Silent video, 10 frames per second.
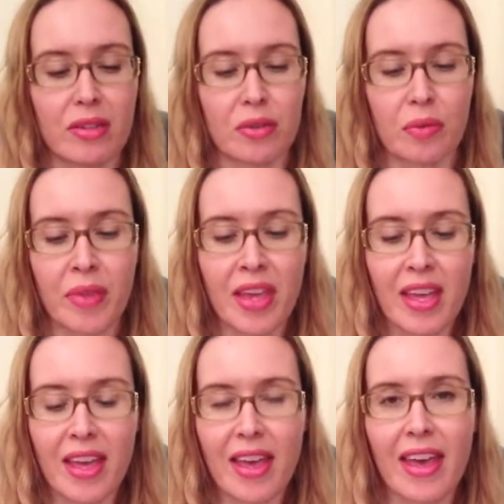So
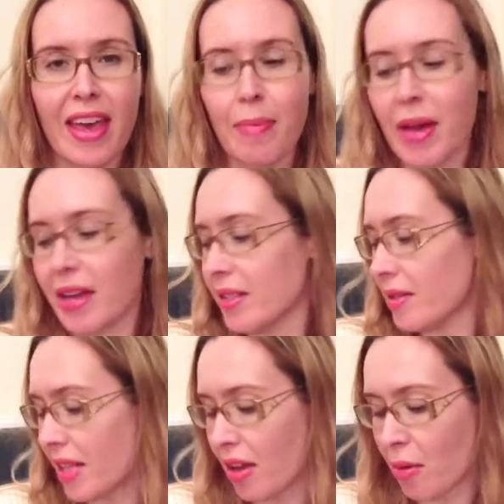£8
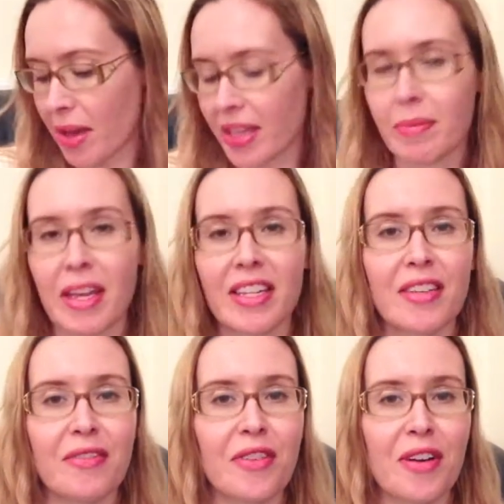is a little bit
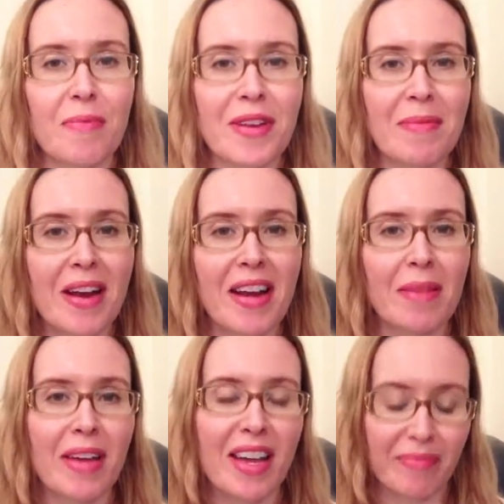expensive for Primark,
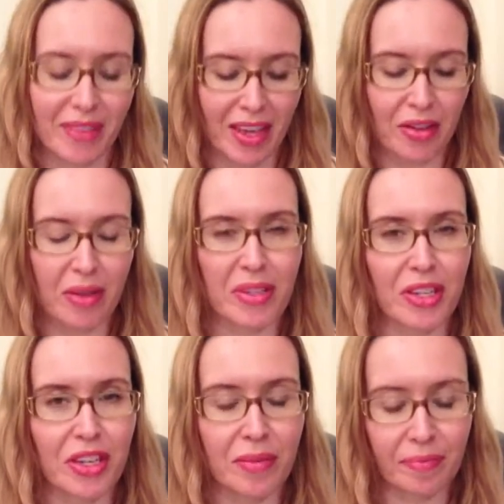but I thought it was
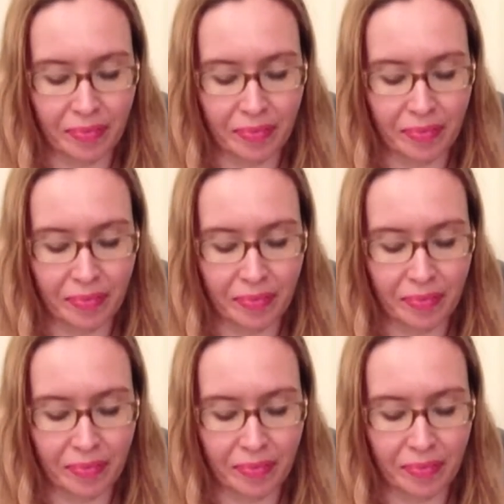cute.